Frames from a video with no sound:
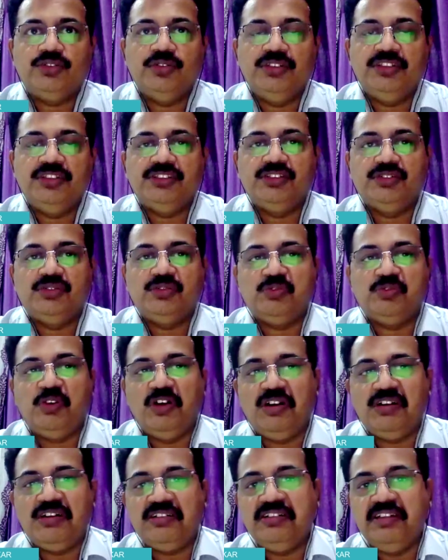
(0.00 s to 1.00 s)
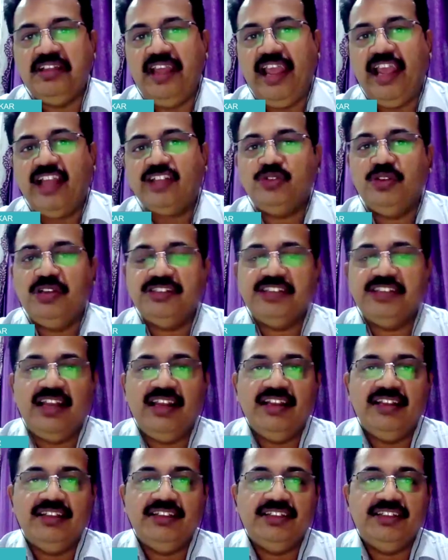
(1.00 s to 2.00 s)
So this is what the actual
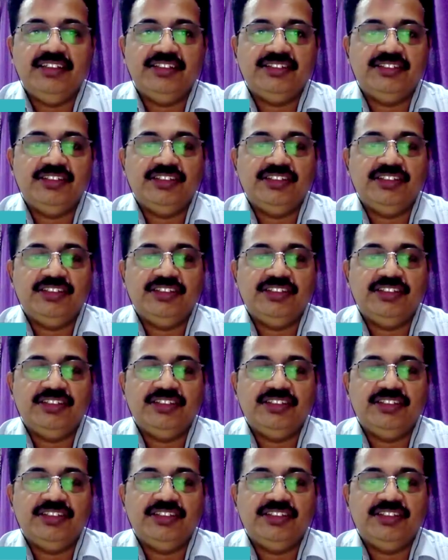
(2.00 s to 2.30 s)
challenge is.